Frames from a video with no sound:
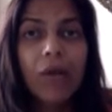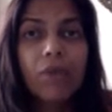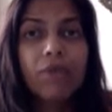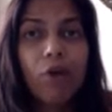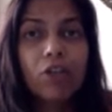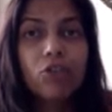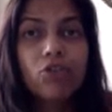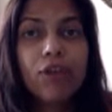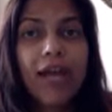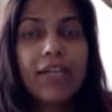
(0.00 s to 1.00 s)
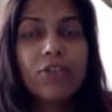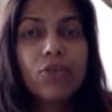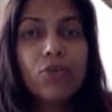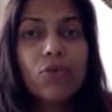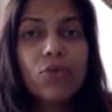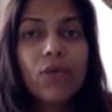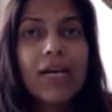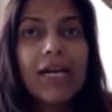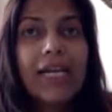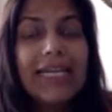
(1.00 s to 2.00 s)
We've also tried
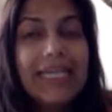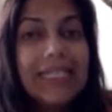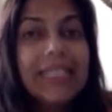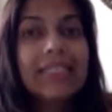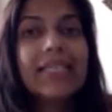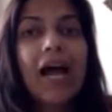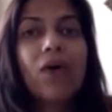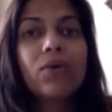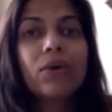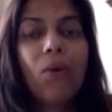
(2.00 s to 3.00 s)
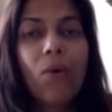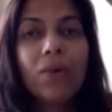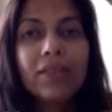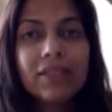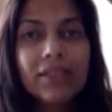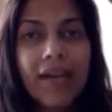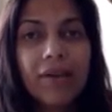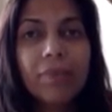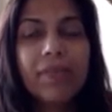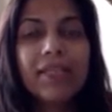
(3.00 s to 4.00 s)
to list down all the
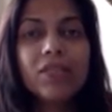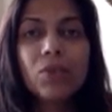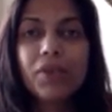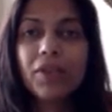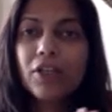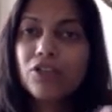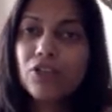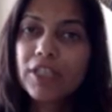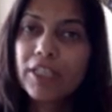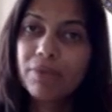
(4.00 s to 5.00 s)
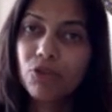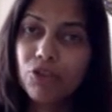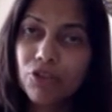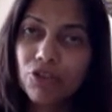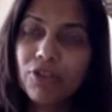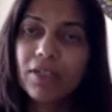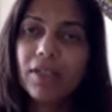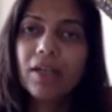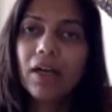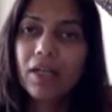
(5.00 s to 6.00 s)
therapies, whether it's the
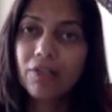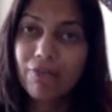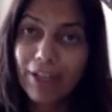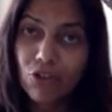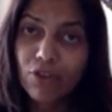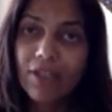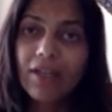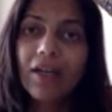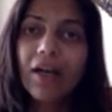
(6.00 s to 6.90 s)
traditional, conventional